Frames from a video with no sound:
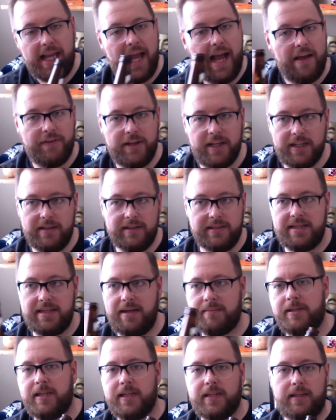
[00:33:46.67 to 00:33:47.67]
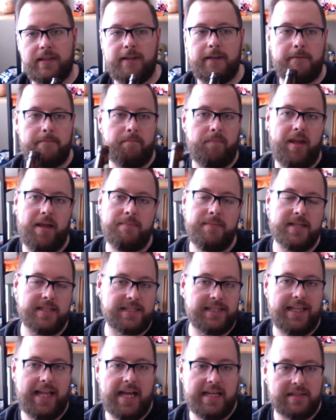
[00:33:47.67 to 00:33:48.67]
I've had a good time kicking it. I
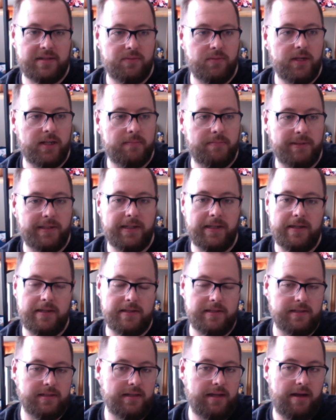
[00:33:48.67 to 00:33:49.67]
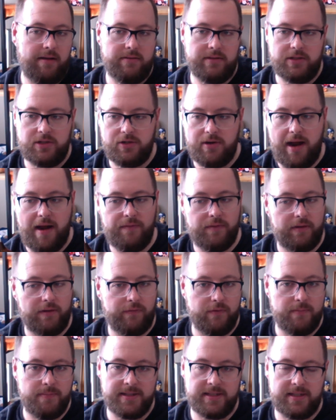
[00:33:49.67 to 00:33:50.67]
missed last week because I was traveling
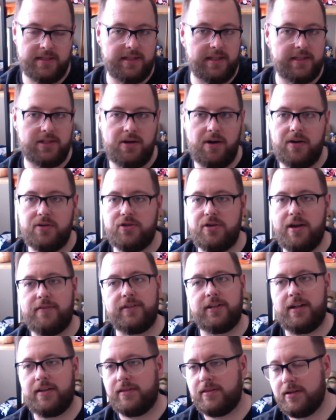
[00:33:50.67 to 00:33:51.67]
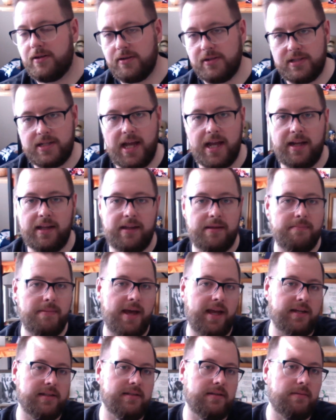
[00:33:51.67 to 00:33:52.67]
for business. I started traveling on Thursday. I didn't get
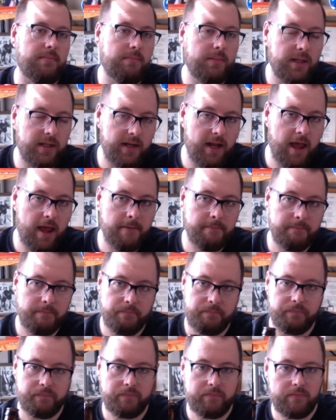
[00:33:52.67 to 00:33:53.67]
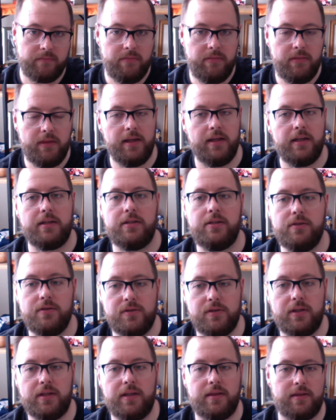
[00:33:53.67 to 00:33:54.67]
back until Monday. And
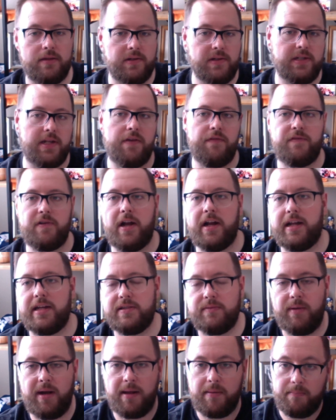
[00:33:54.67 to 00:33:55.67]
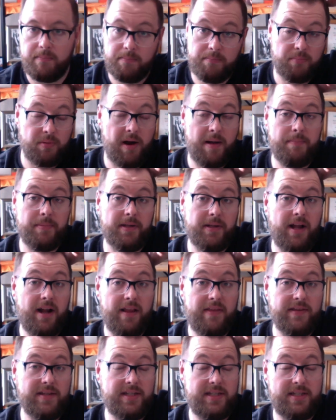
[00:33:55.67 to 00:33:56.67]
usually Thursday, Fridays when I prep a lot
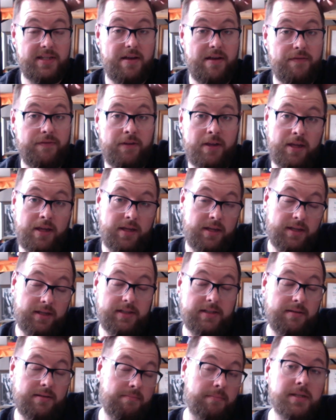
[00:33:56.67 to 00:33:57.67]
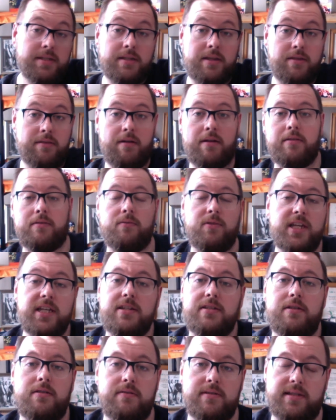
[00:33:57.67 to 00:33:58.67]
of this stuff, because I'm busy throughout the
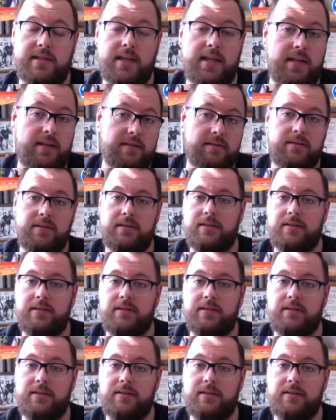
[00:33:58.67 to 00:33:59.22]
week. So it's like,